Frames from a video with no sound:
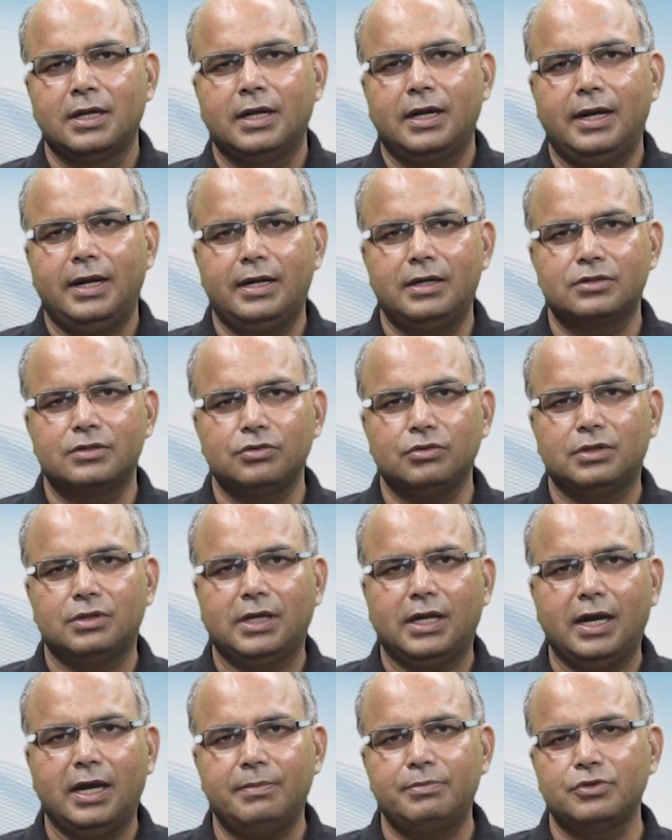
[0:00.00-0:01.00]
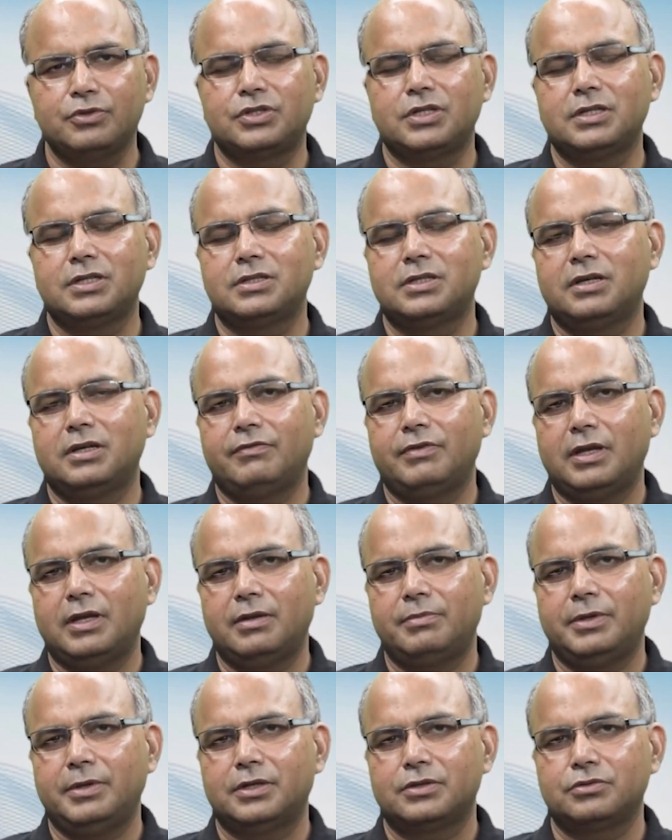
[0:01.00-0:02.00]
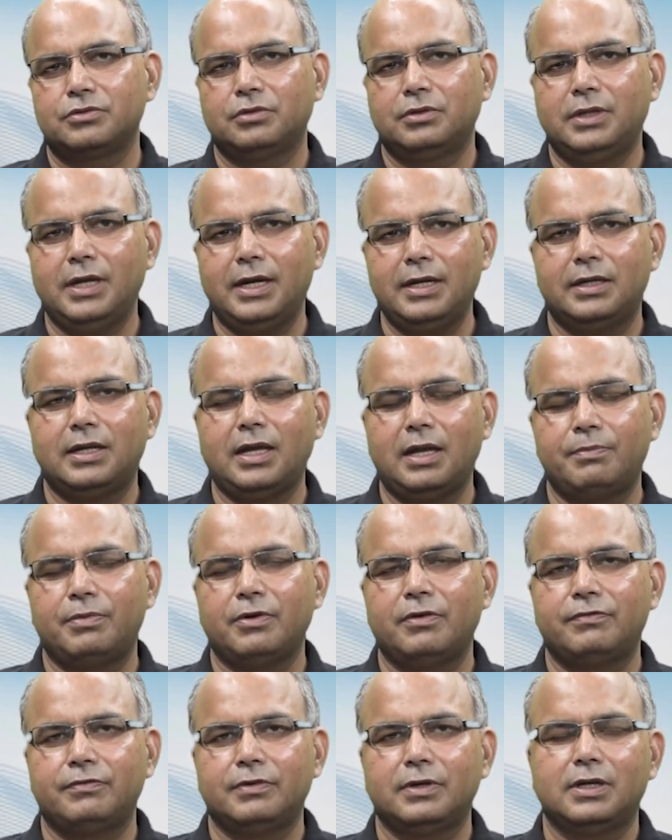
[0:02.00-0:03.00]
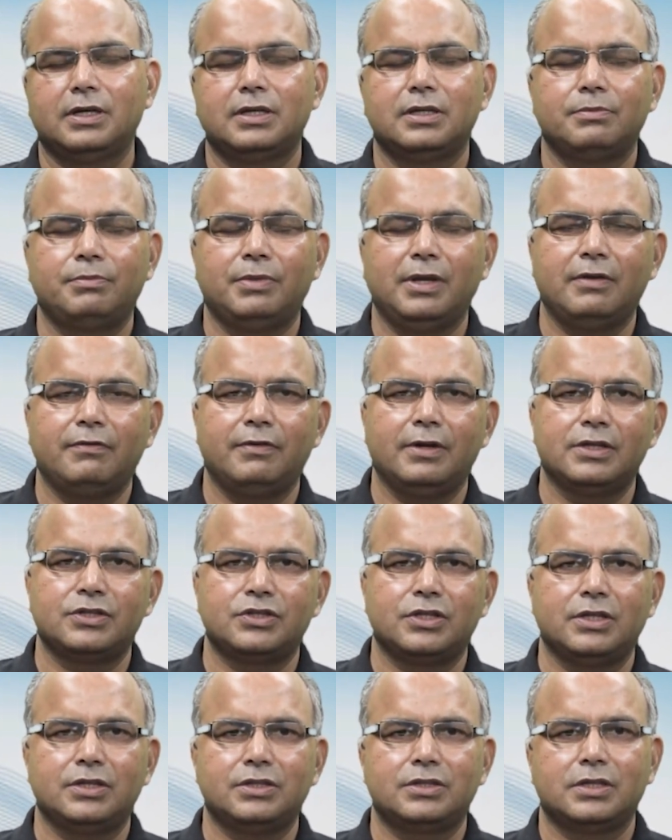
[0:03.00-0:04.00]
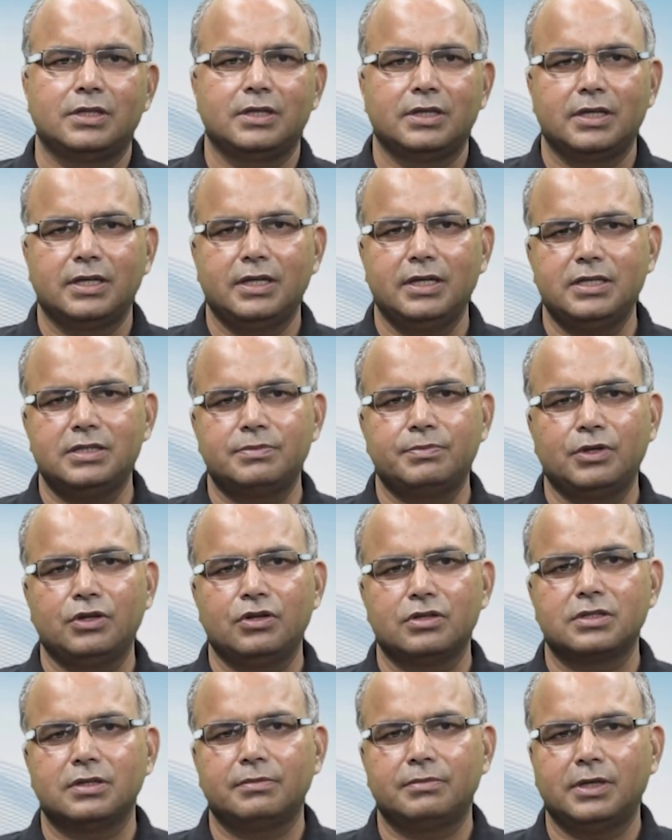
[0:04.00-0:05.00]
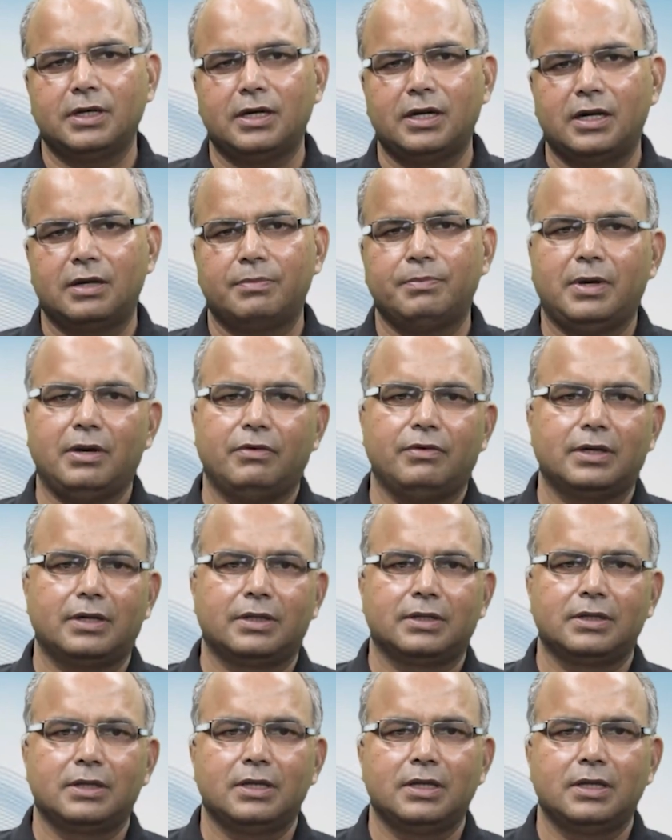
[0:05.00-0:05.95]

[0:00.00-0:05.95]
and so they have to change their behavior. So that type of behavioral change is because of the hard power.